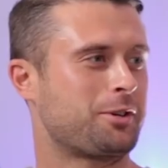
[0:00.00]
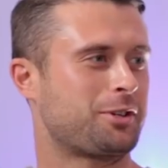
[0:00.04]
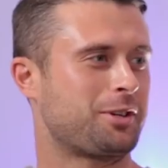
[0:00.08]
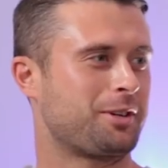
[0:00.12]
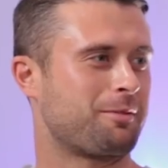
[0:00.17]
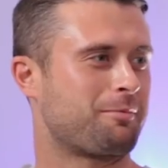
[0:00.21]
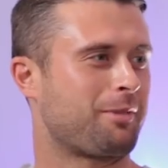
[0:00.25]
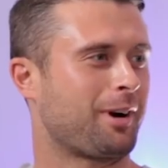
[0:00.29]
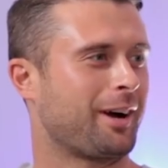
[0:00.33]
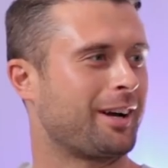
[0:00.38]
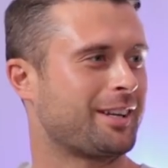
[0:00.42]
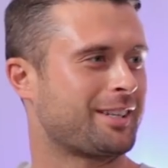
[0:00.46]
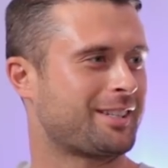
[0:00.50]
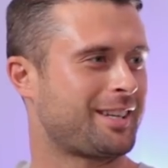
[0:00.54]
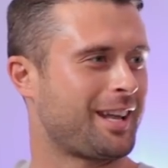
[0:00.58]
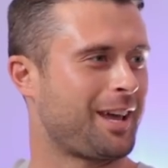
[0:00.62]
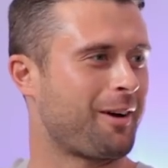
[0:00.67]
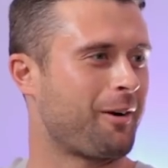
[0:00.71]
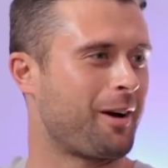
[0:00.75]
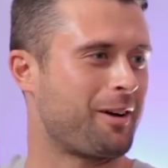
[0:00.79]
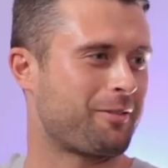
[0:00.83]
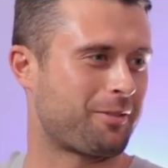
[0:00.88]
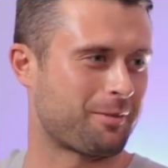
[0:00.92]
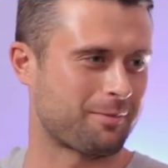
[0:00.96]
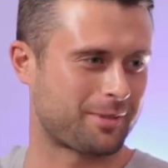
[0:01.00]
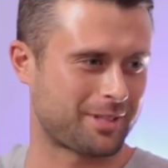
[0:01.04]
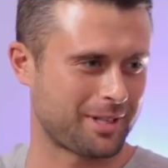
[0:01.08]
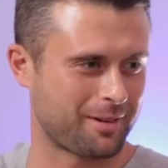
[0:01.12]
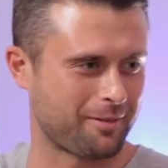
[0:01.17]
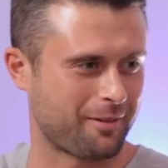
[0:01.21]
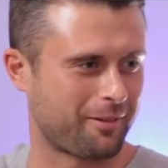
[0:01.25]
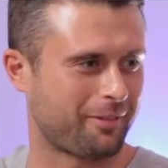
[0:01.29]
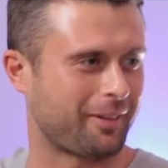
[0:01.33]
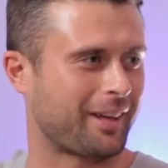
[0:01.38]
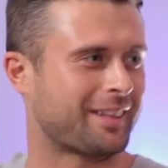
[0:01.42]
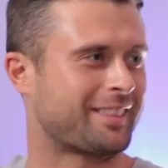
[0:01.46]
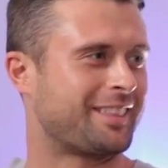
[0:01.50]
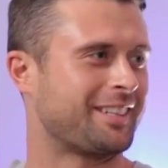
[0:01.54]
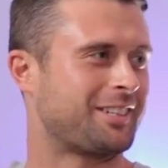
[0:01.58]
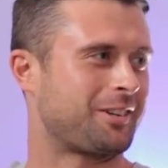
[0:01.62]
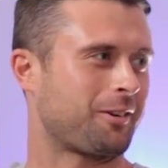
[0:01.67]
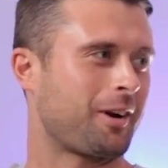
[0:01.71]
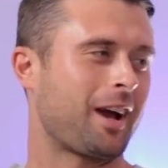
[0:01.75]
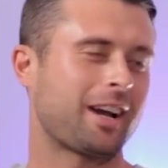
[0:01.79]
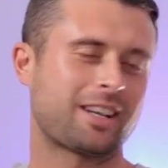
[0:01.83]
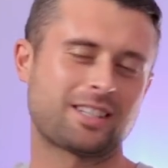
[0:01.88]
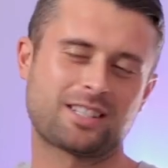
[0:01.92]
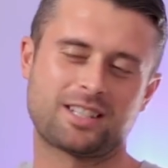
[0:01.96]
we should probably stay away from some of like
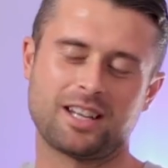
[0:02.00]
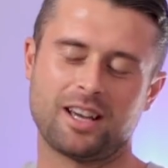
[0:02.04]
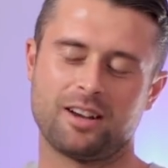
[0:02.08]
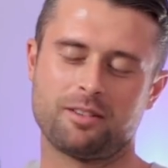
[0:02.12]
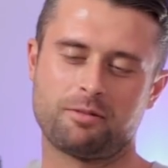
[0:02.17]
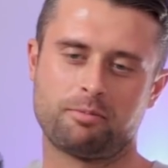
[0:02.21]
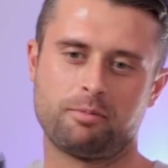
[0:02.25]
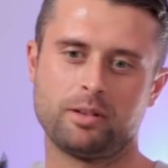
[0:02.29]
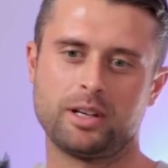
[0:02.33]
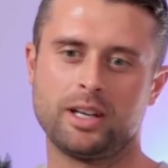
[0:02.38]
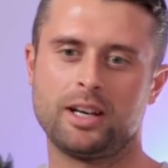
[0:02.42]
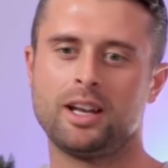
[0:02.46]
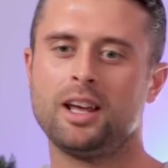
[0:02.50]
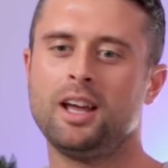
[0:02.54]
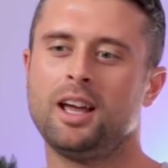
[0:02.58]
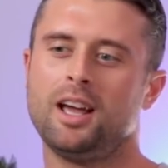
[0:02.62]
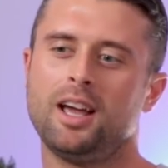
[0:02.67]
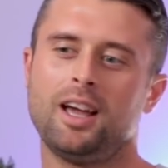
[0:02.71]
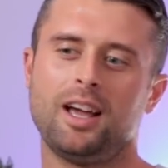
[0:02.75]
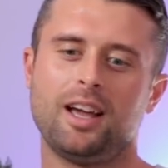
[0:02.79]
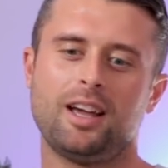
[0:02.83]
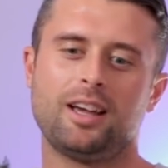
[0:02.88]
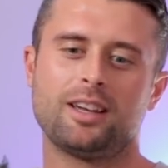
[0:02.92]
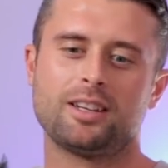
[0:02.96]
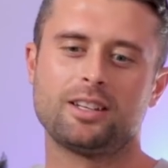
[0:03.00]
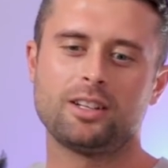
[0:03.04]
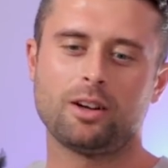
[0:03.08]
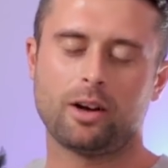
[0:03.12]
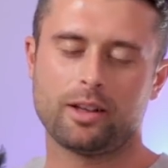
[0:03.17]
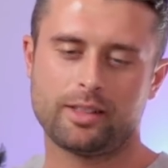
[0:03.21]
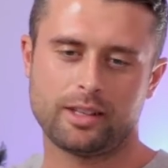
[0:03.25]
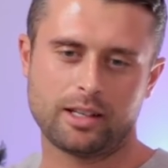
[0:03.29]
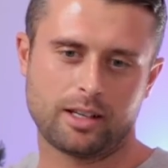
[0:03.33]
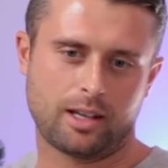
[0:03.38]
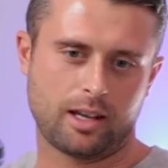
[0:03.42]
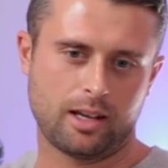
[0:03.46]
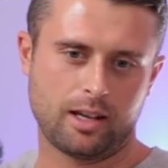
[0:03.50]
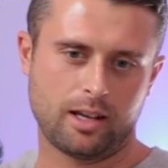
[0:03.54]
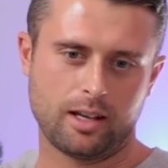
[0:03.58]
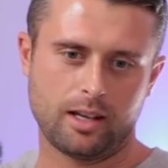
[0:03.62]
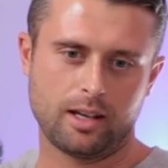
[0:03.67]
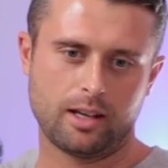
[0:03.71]
the direct stuff, but you know, I think